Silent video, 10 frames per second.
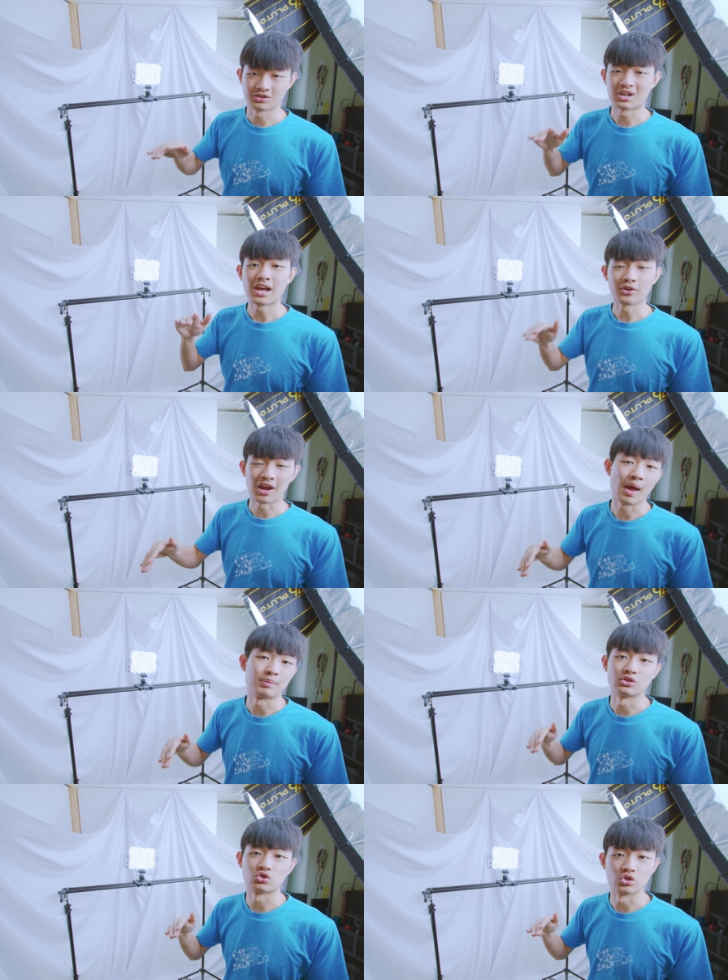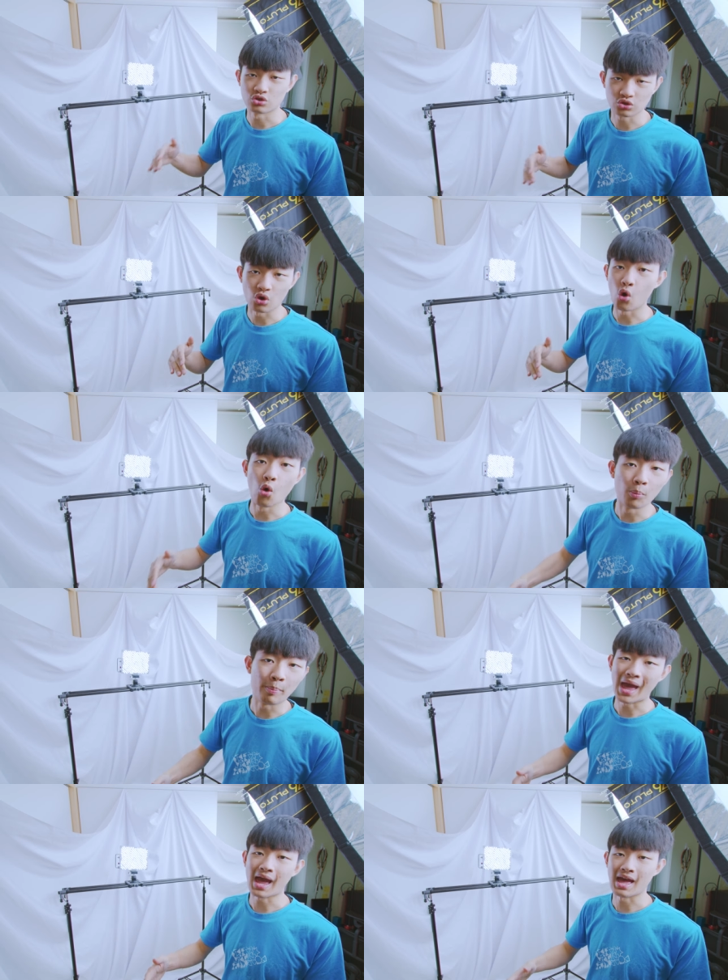slider app is just so
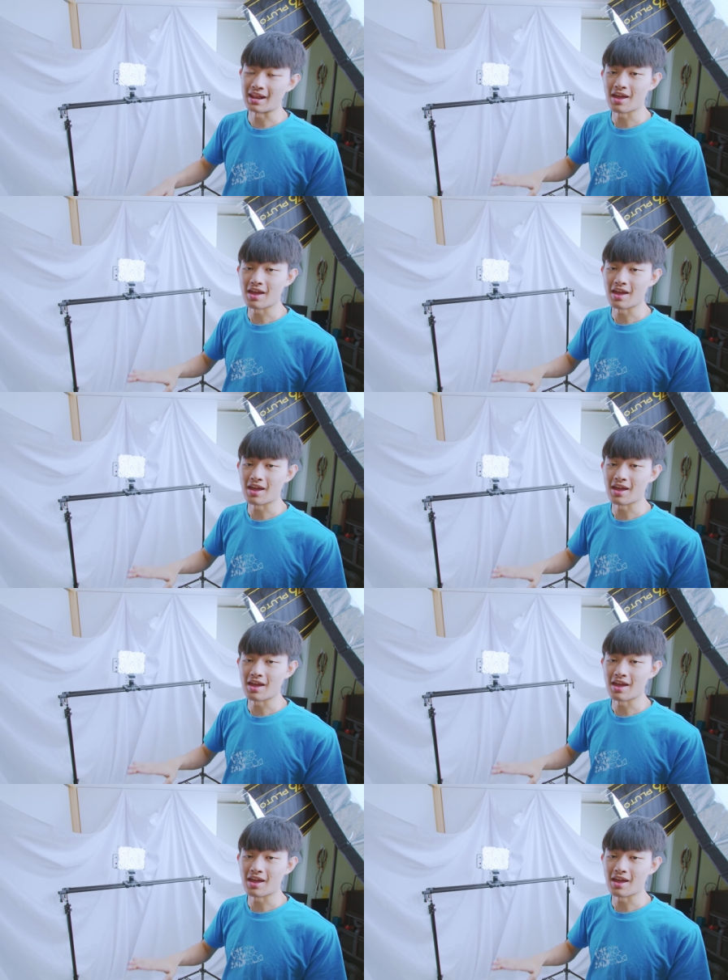bad.